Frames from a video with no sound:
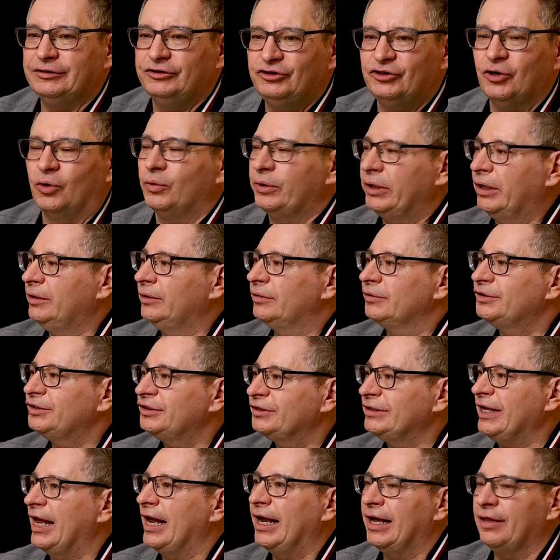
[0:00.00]
don't
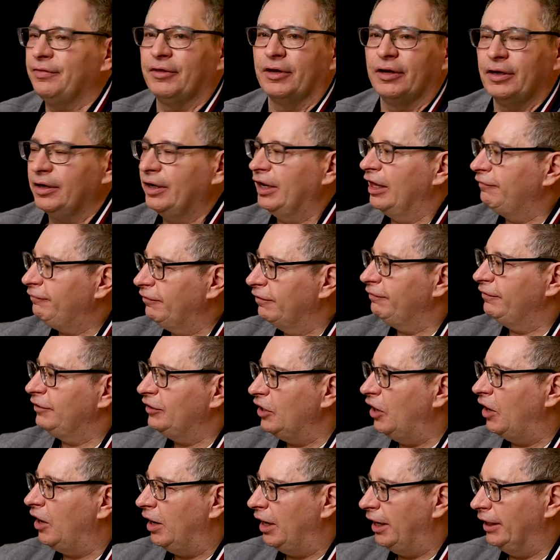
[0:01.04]
understand the love of
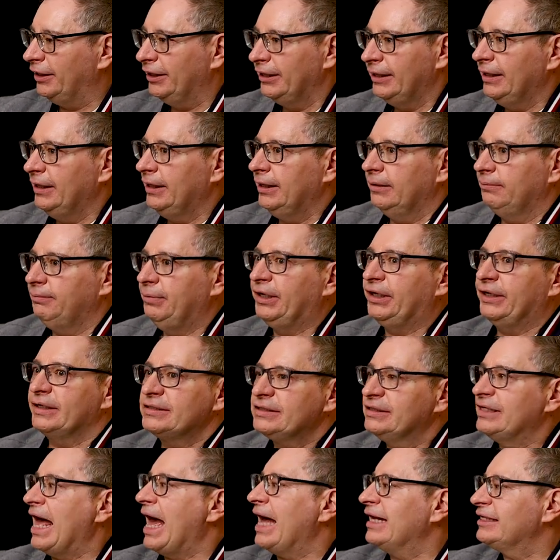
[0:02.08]
God,
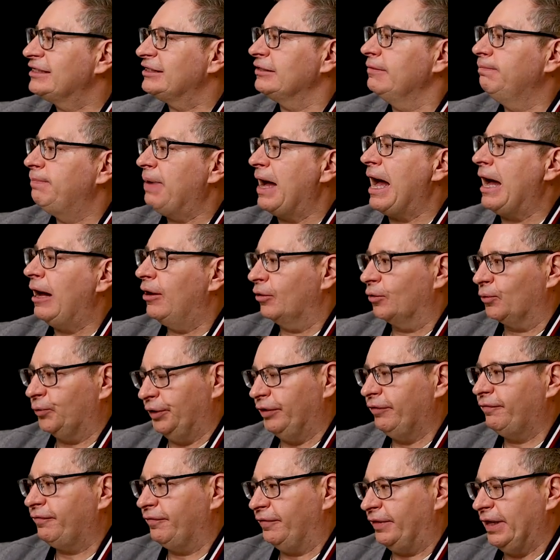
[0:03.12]
because that's
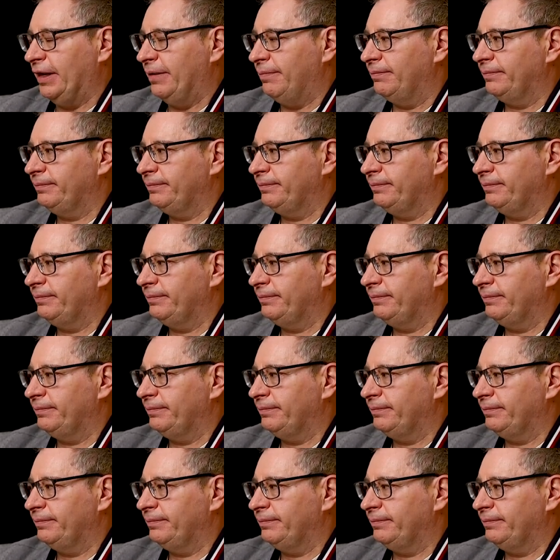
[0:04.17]
empowering for them.